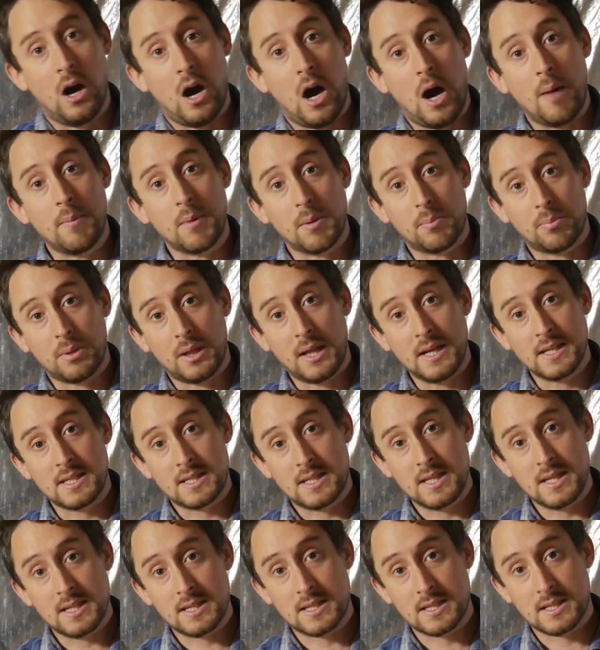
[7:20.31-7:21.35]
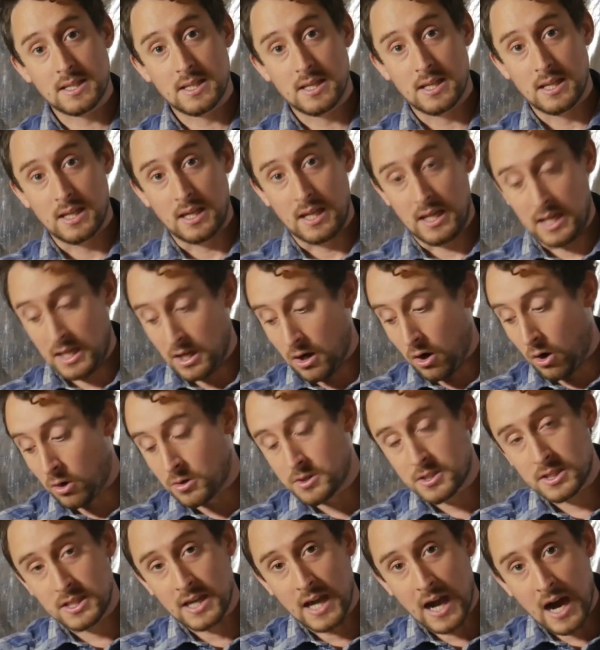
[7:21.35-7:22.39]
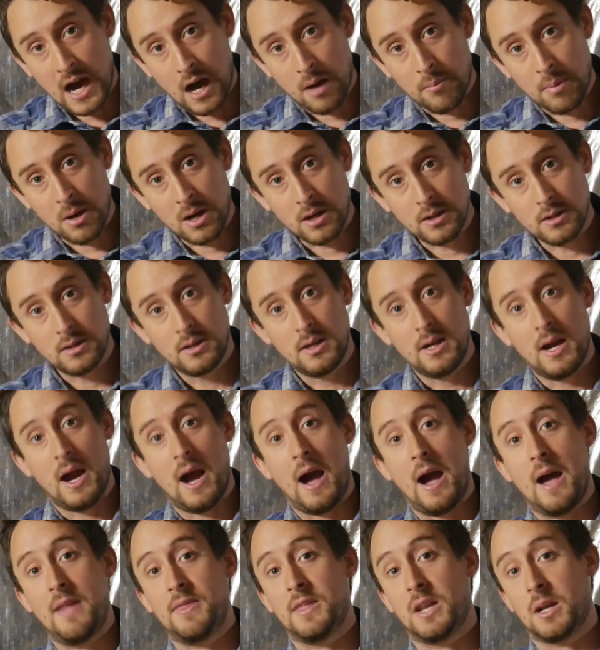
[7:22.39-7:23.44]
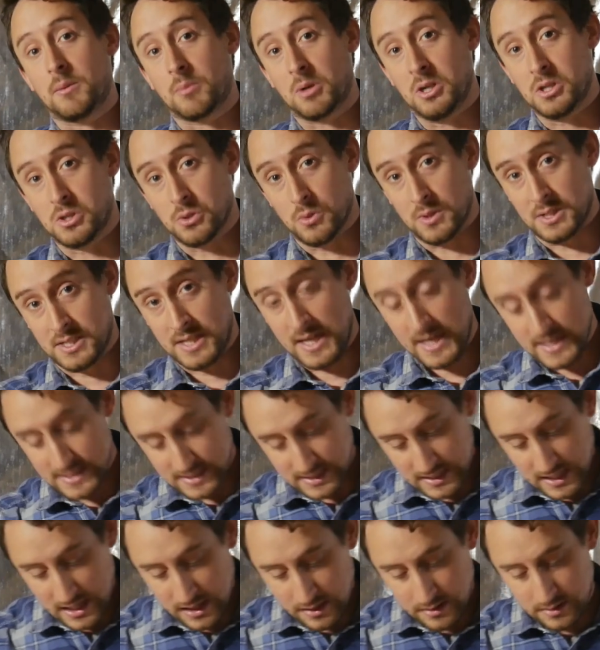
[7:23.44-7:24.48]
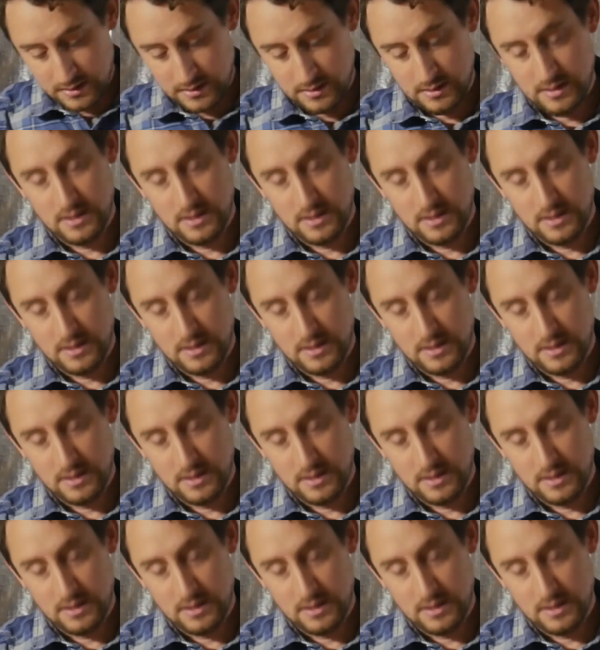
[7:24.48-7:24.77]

I'm gonna place this onto the arbor and then I'm gonna do a test cut.